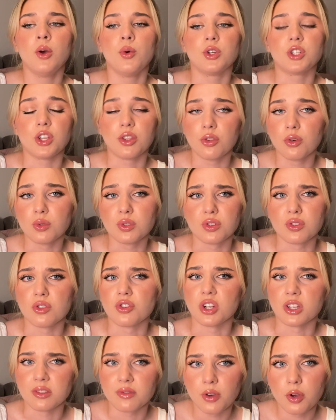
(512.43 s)
which I thought was also
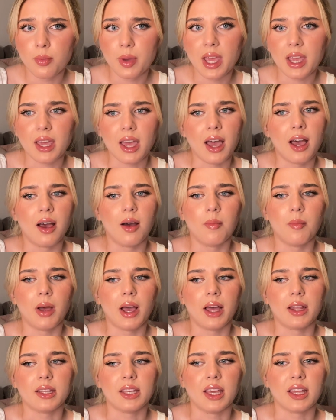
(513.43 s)
transphobic,
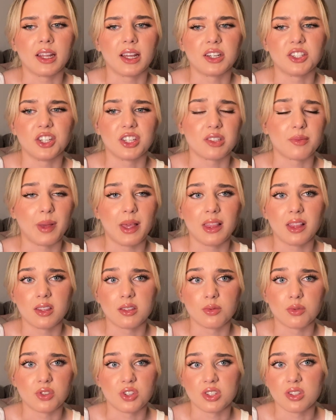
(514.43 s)
and he had actually explained that
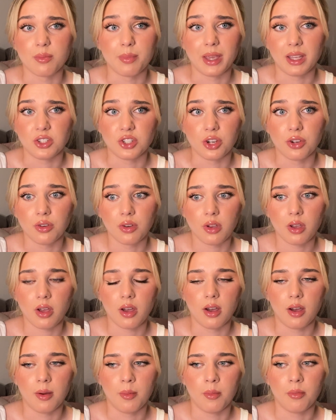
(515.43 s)
this was just a big joke
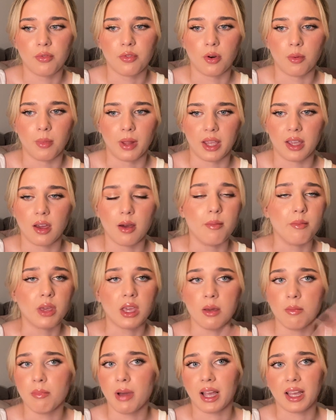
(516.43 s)
from, like, a
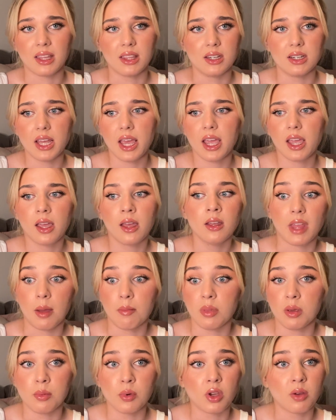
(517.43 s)
meme back in the day,
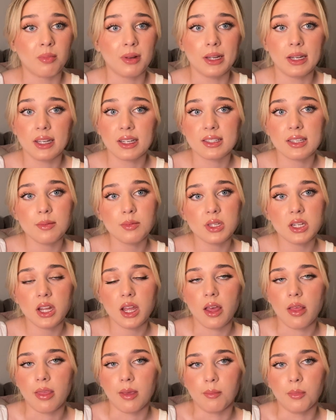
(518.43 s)
and people completely accepted
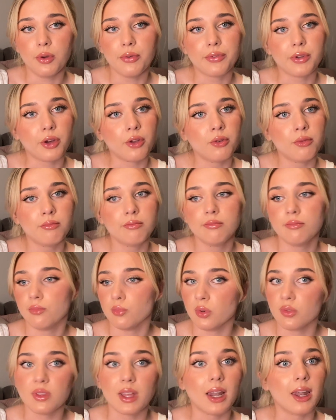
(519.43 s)
it and they moved on
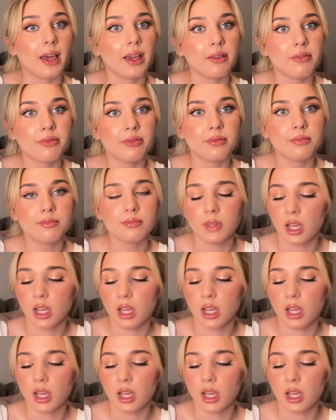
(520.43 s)
with their life.